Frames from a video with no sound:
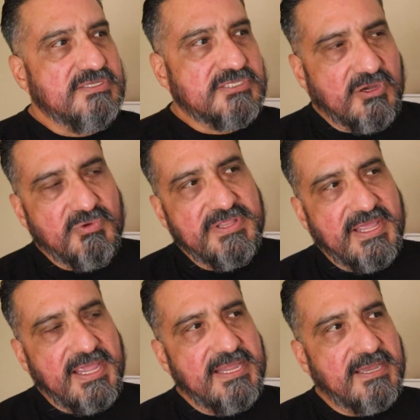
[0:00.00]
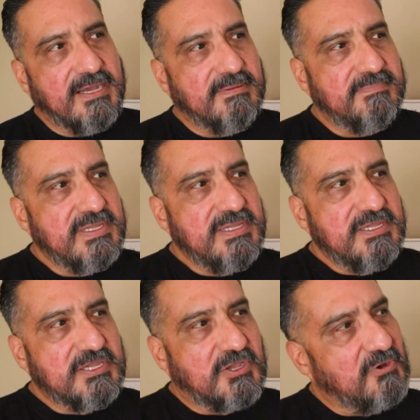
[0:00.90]
So when they
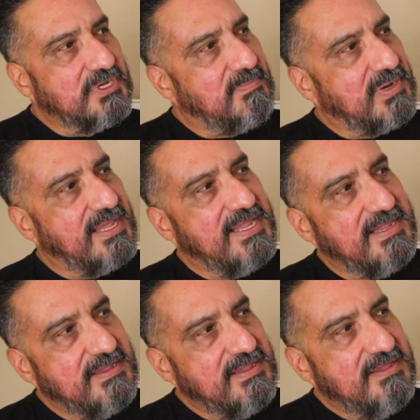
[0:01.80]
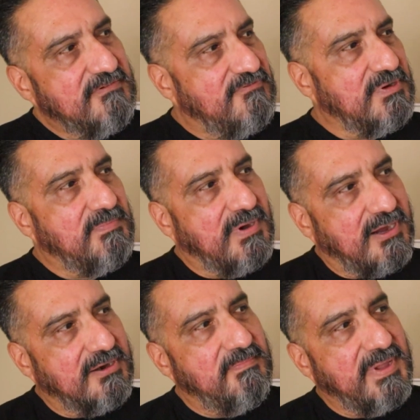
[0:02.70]
go to play
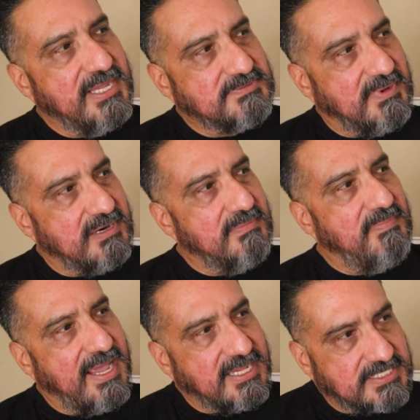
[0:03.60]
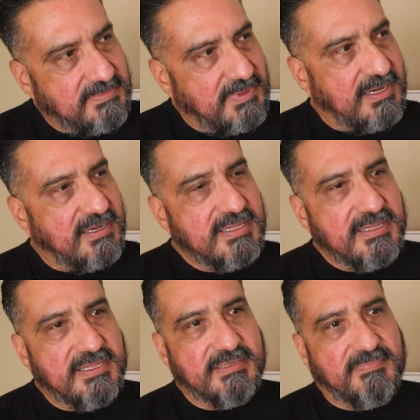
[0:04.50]
football or baseball or basketball
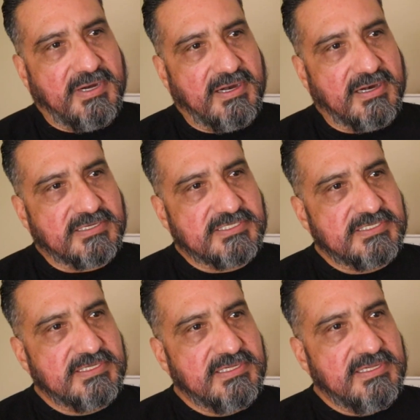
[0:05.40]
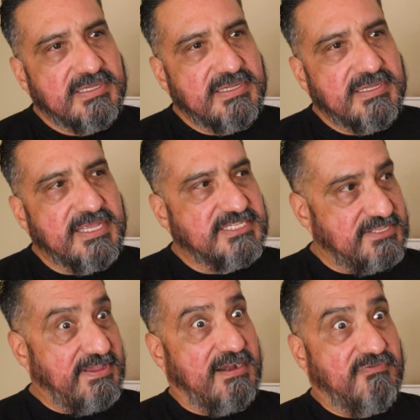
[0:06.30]
in the parks,
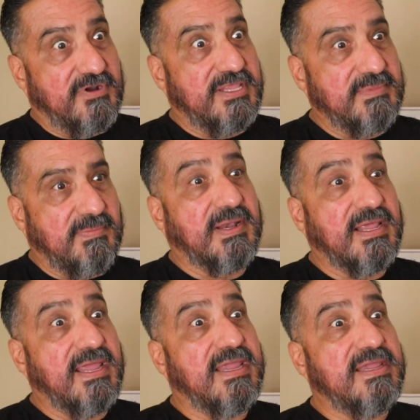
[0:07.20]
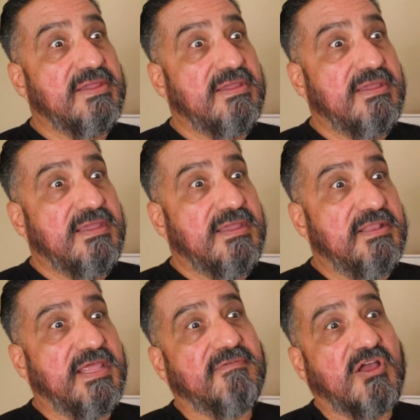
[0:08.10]
it's there for them to play.
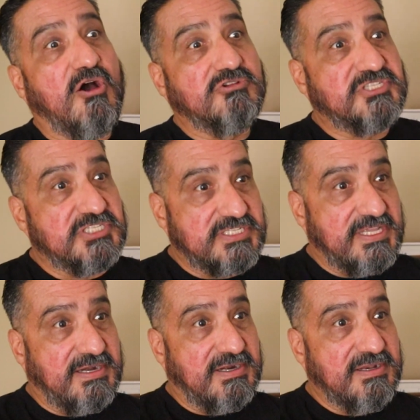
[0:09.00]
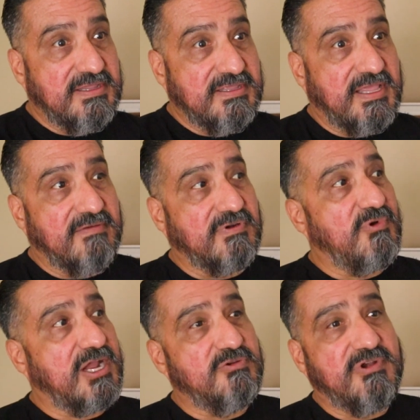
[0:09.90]
And they have coaches there. They have a
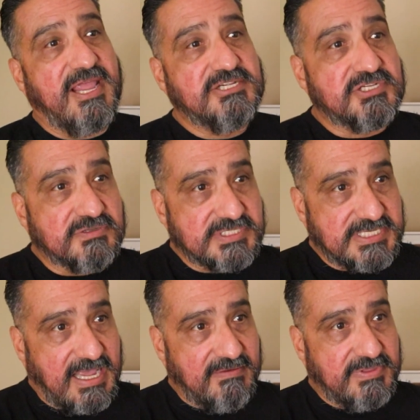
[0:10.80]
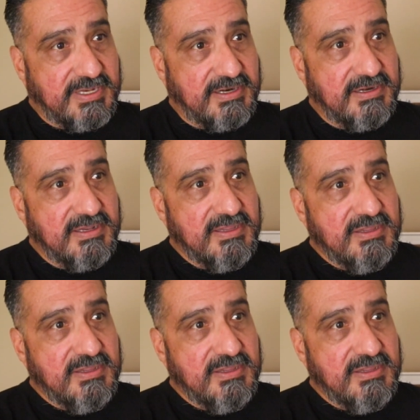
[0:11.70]
recreational staff there.